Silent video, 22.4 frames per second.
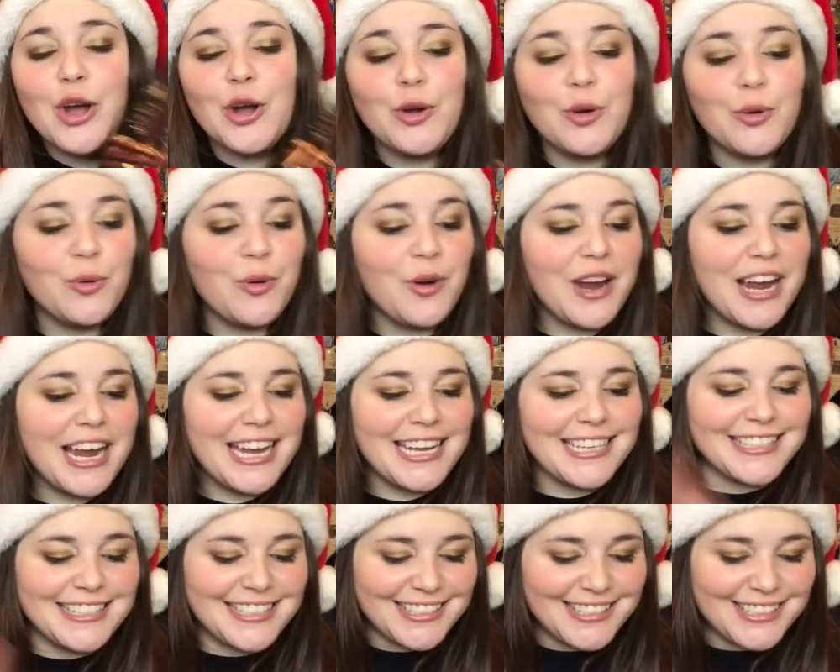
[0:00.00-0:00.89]

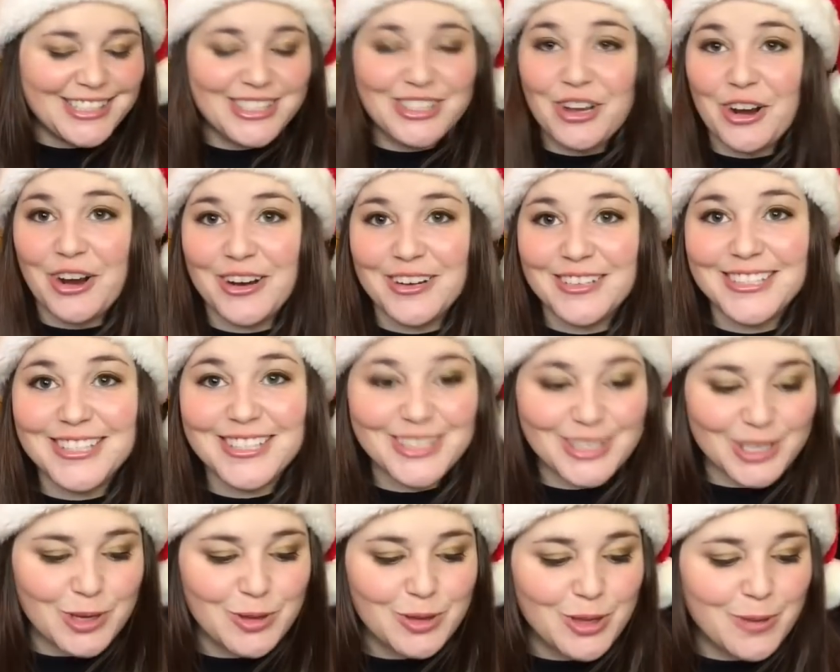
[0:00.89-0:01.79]
Great start
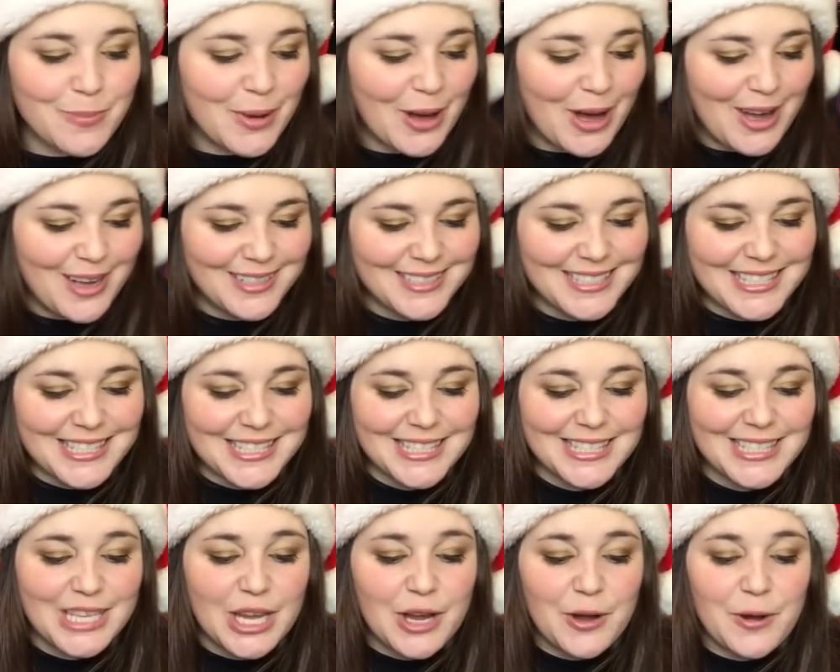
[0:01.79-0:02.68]
to the box.
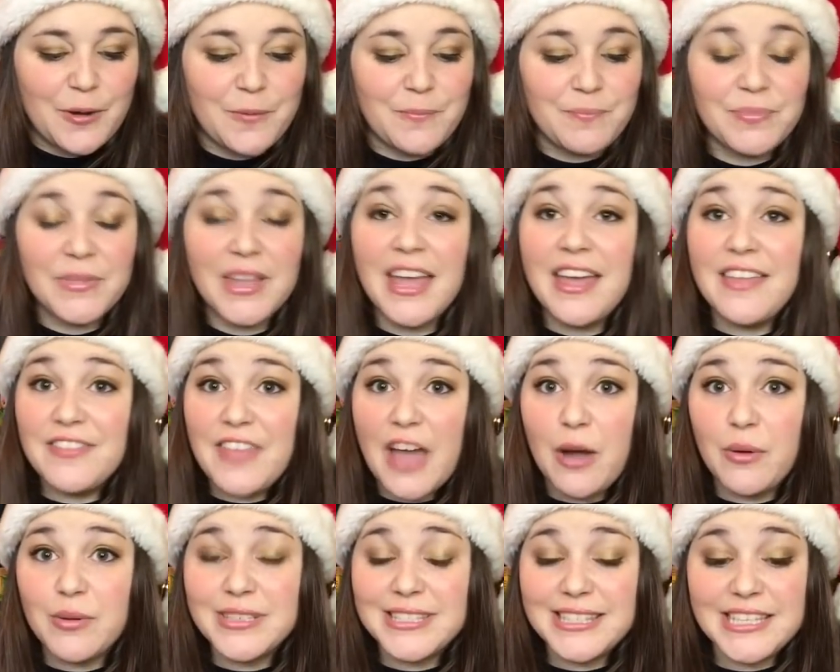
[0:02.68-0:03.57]
So
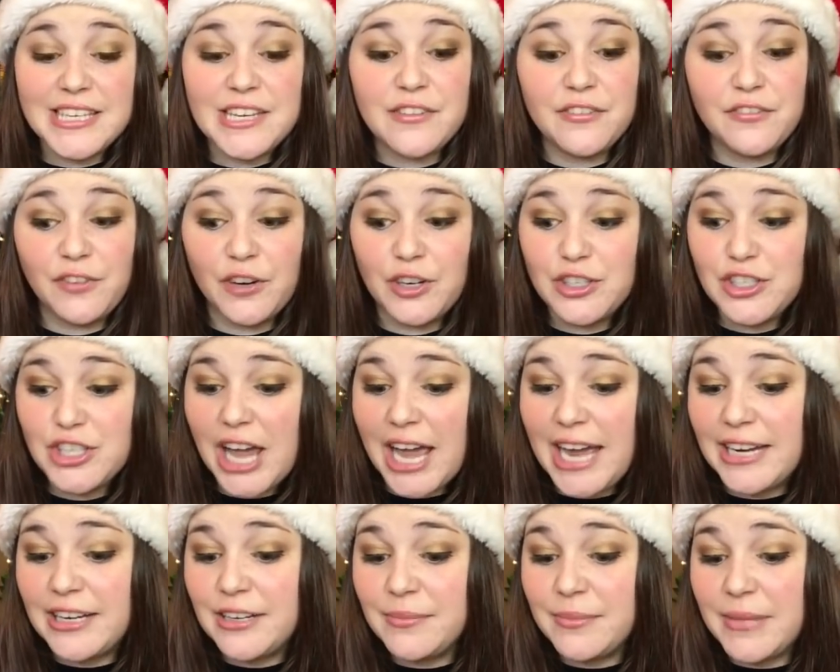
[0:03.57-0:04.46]
that was the first
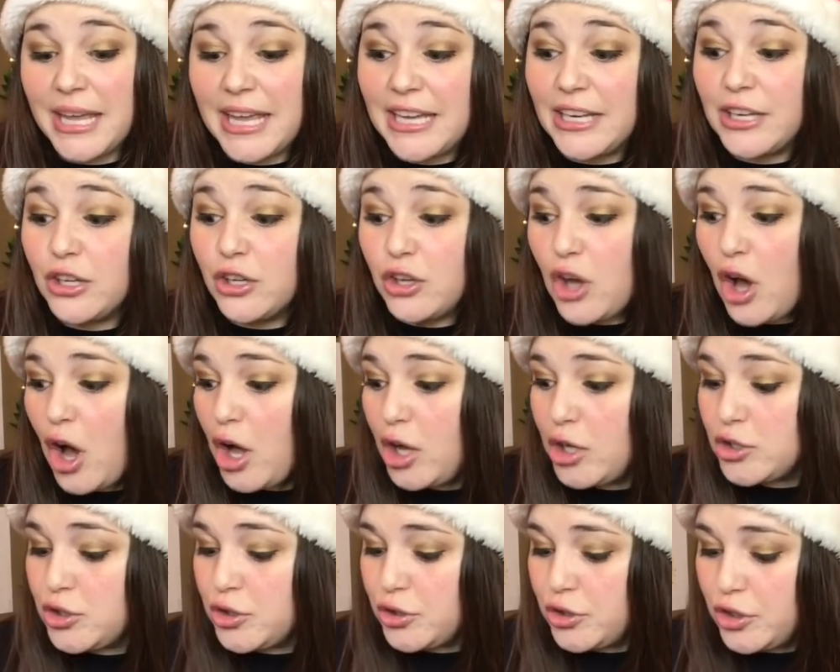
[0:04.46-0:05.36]
item in
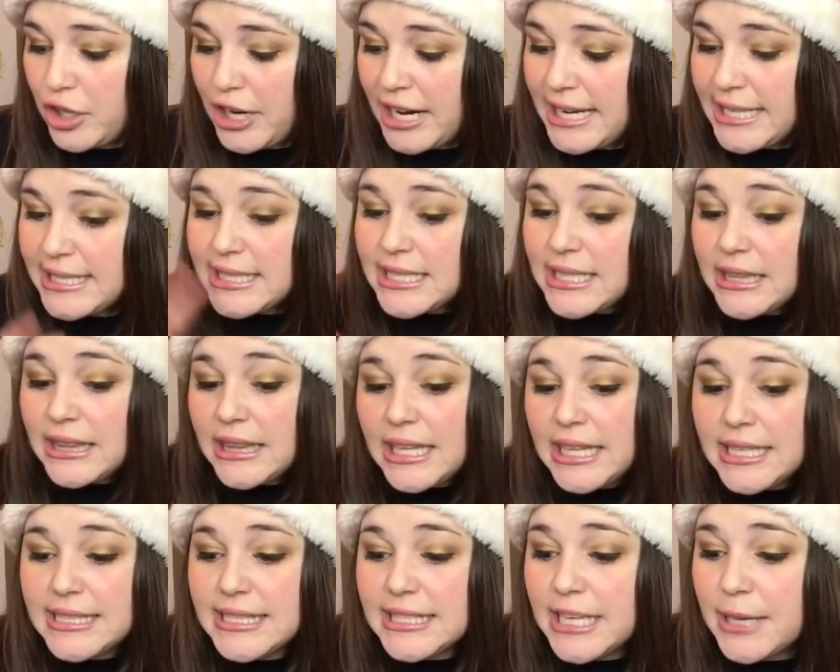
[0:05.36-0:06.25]
Cauldron Crate.
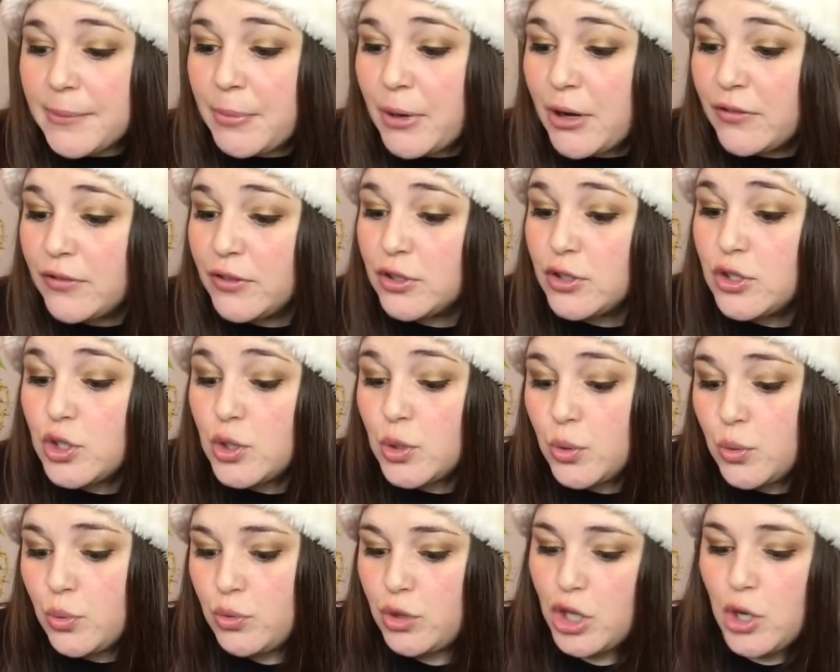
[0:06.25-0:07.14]
Let's skip over
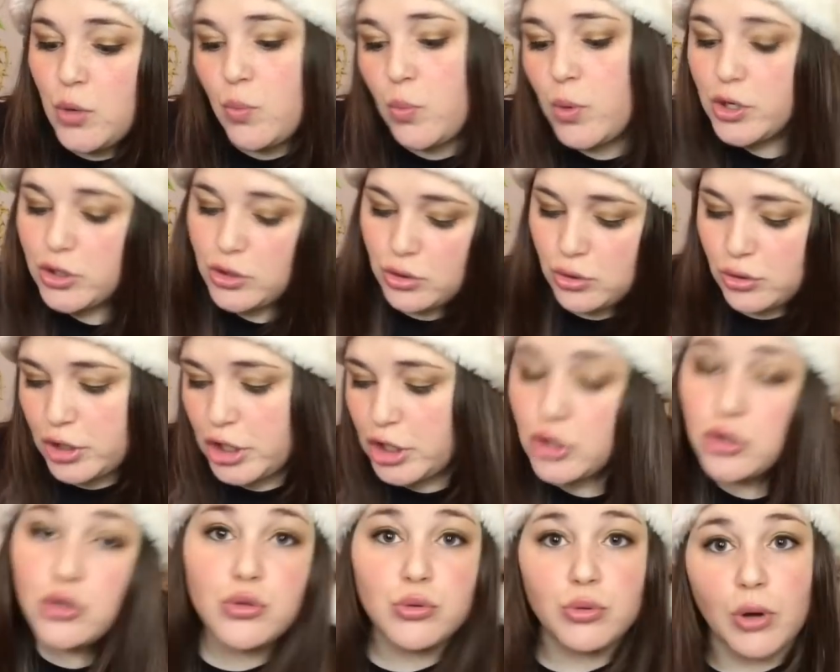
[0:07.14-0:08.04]
to the
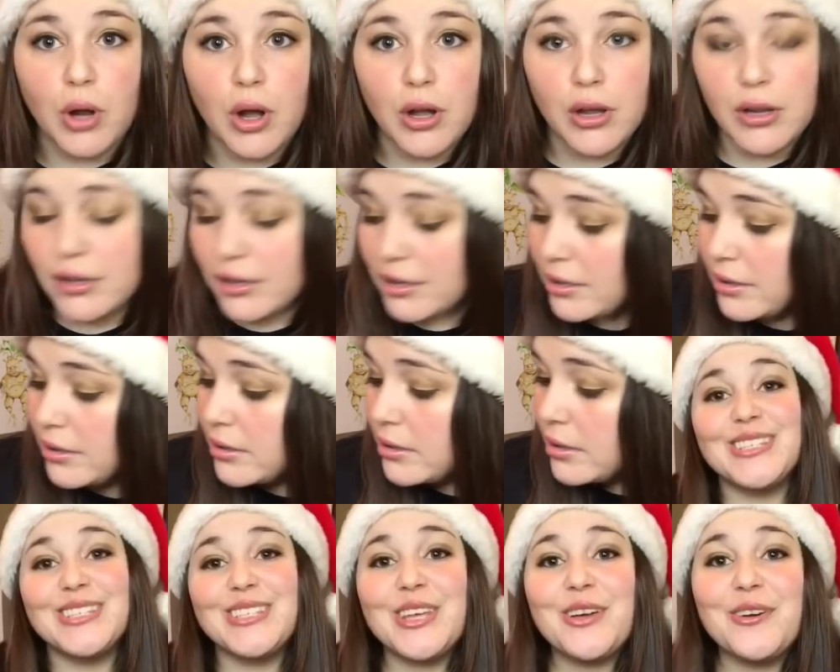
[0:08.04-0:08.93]
Wizarding Trunk.
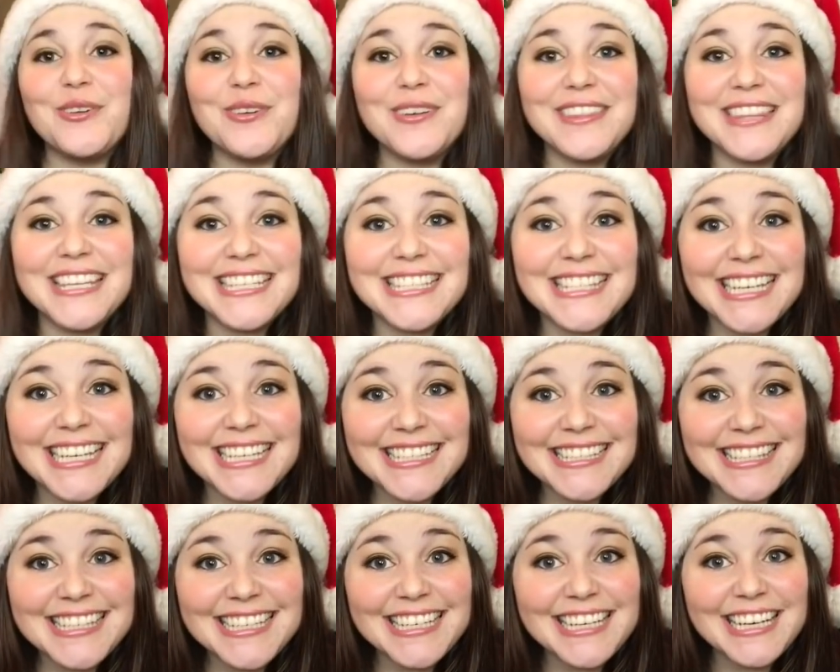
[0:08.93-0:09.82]
So this
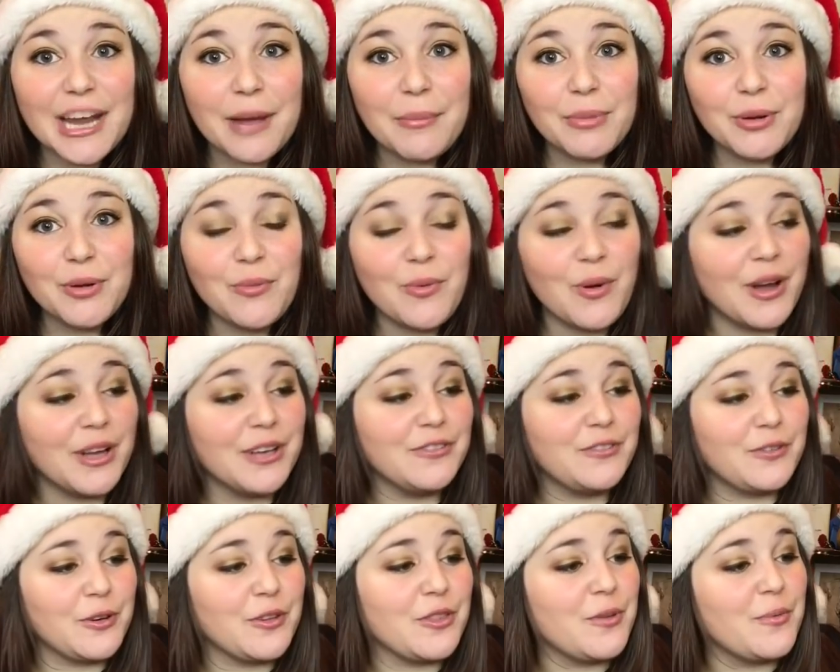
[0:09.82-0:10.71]
is number
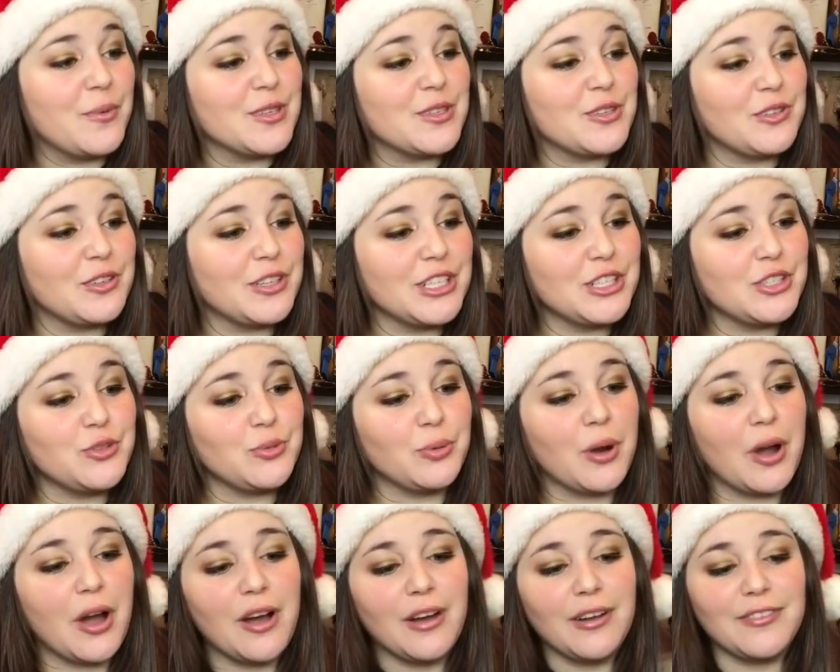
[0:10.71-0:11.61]
one for the Wizarding
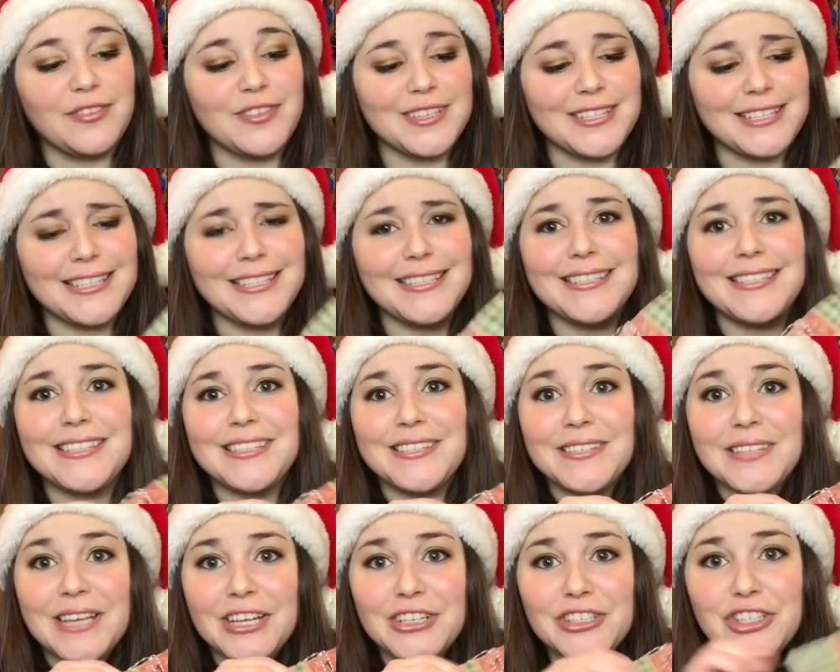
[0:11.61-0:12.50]
Trunk. This is
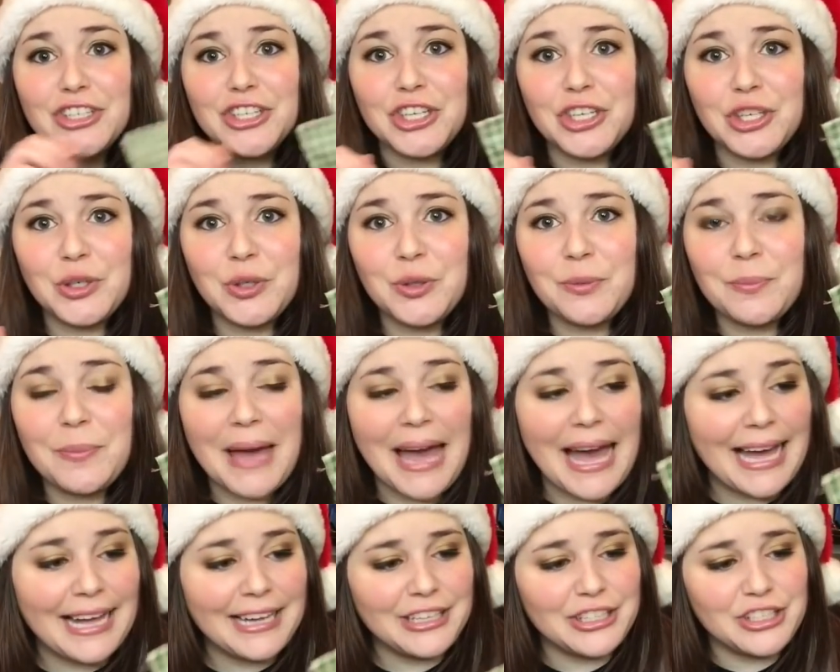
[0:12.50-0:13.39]
such cute
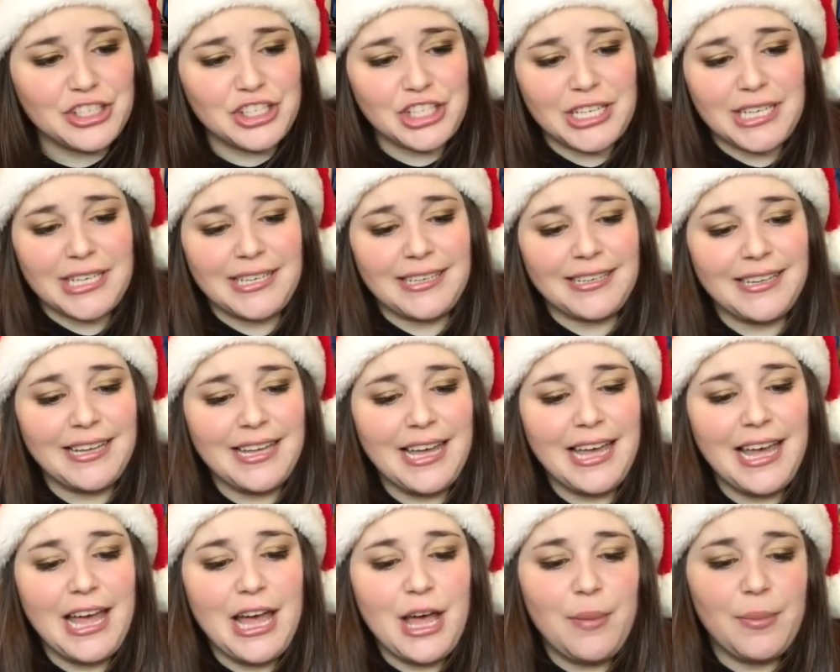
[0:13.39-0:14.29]
packaging.
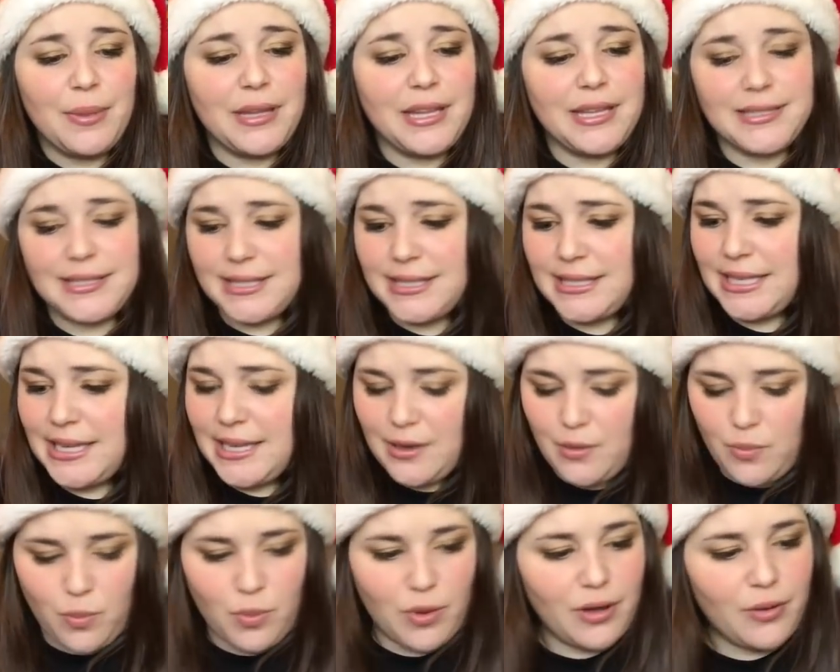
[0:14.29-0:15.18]
Let's
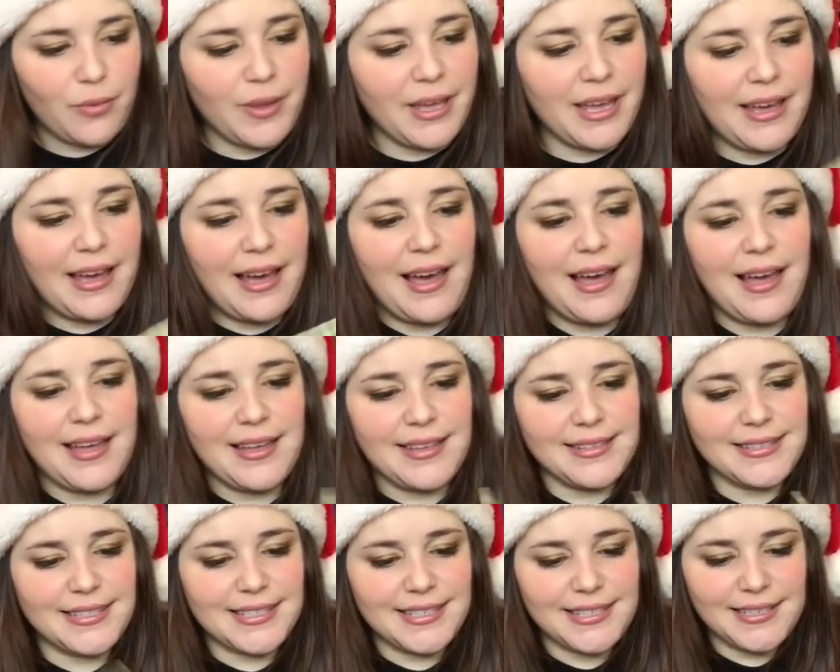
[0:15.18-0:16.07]
see what we got.